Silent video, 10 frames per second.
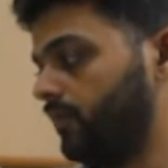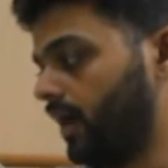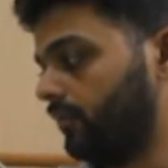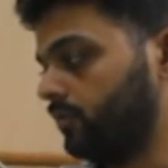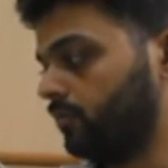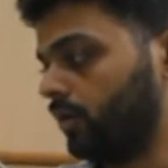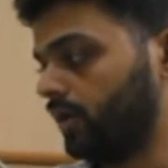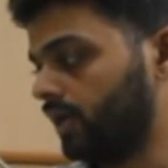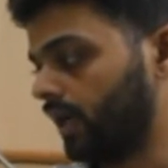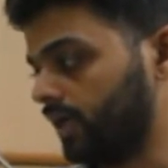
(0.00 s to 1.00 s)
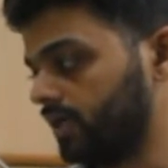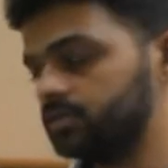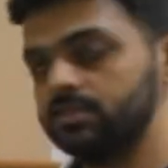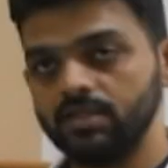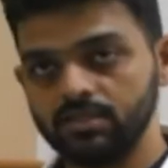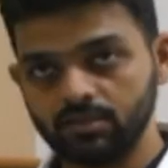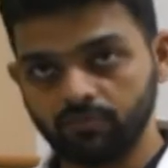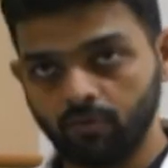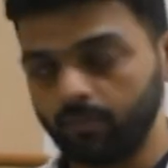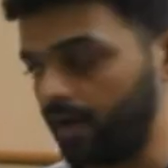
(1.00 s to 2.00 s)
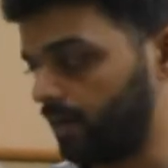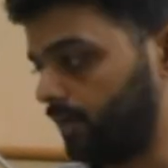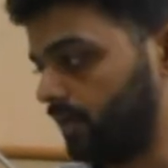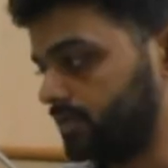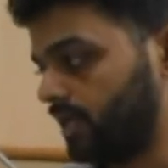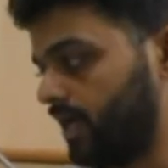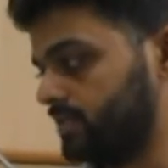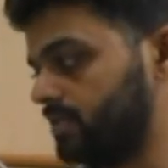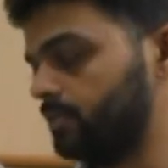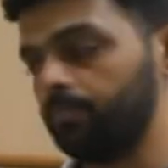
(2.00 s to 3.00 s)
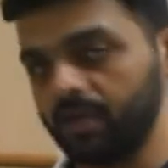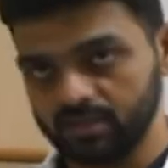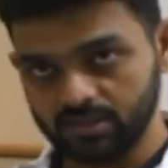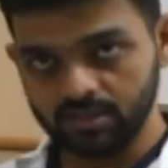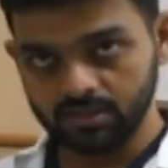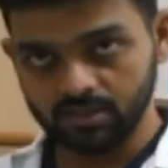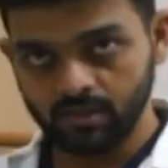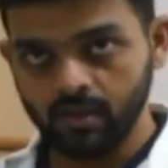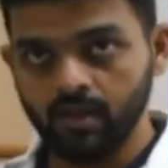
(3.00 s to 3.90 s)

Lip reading: We have to monitor at least these four parameters, as in pressures,